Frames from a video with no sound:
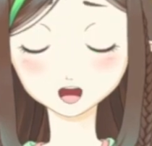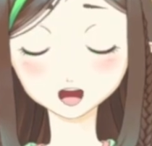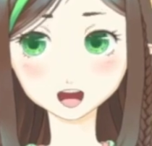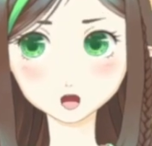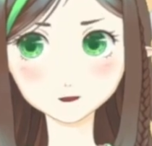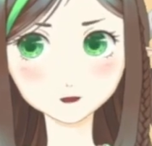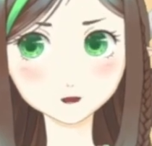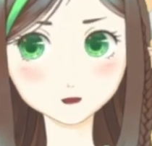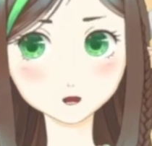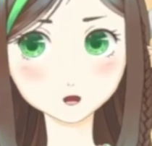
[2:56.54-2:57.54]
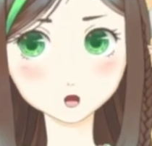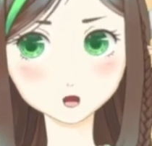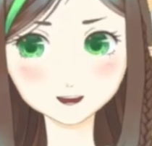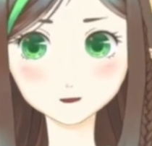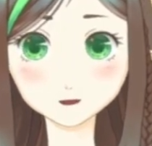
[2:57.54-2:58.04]
At this point, I
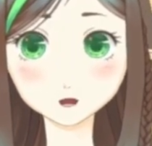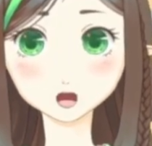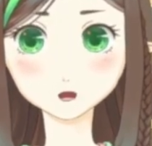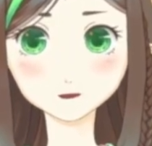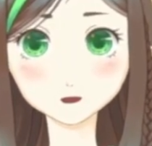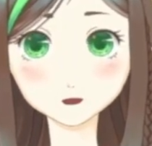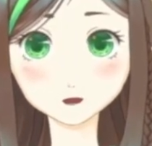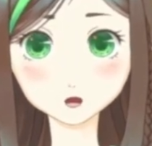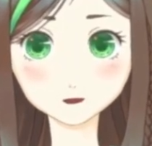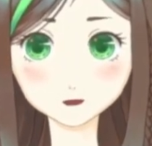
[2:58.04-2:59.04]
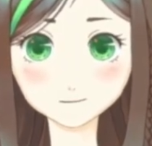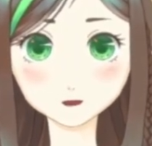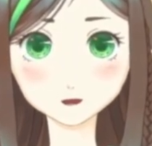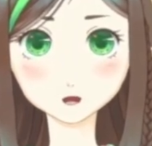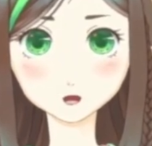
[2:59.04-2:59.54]
was not happy with the tip of the
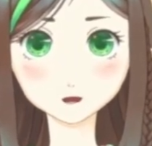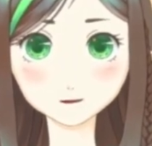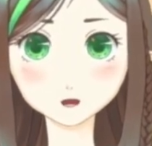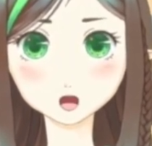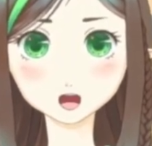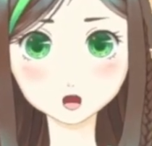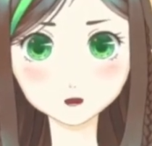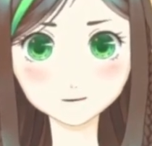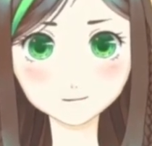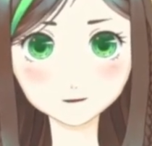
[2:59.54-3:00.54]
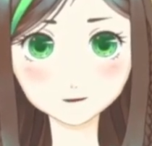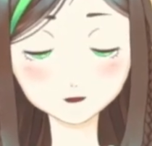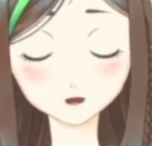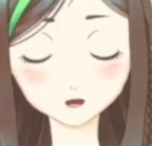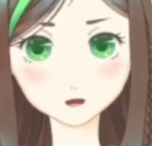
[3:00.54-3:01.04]
spaceship. It looked too
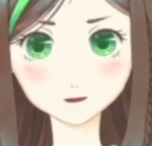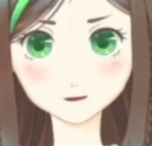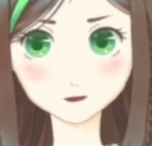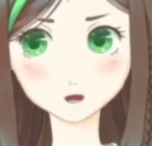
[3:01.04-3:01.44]
pointy to me